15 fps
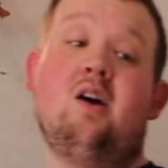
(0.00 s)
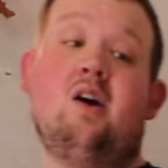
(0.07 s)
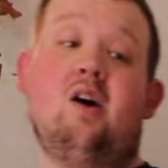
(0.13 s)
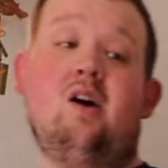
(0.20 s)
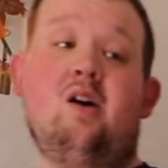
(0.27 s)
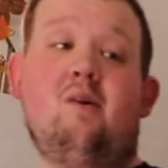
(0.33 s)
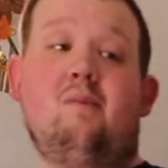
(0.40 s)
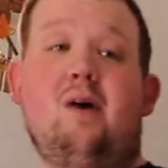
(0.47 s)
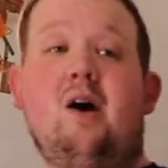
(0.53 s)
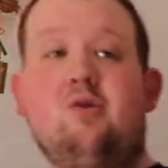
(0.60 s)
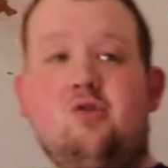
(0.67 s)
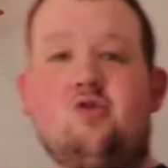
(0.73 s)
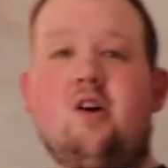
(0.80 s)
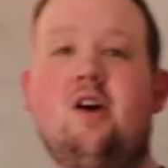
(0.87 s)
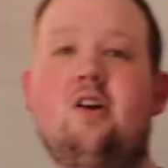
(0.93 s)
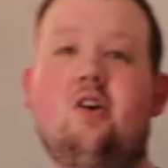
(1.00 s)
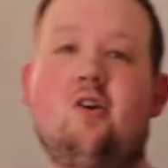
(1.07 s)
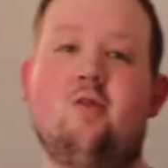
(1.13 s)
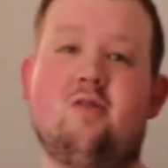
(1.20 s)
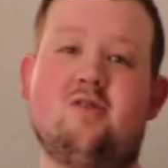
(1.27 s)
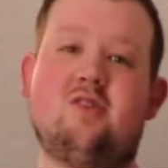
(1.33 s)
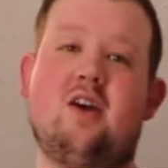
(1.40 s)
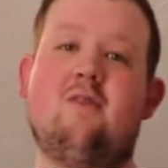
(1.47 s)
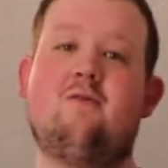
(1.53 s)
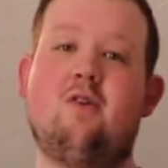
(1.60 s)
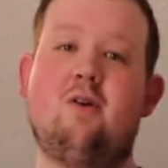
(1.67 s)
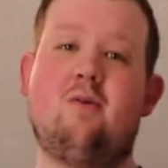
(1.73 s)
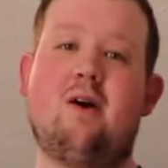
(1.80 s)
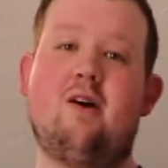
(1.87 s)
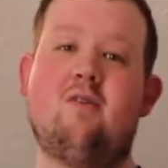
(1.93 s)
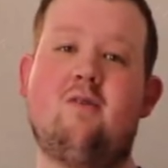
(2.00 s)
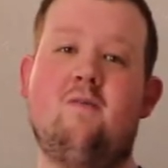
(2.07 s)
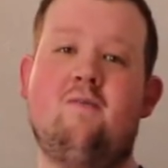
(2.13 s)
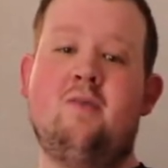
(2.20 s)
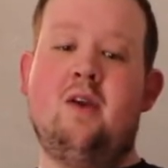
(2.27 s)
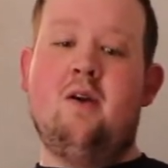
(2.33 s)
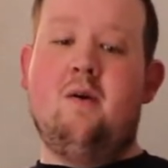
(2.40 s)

I was trying to go the savory route,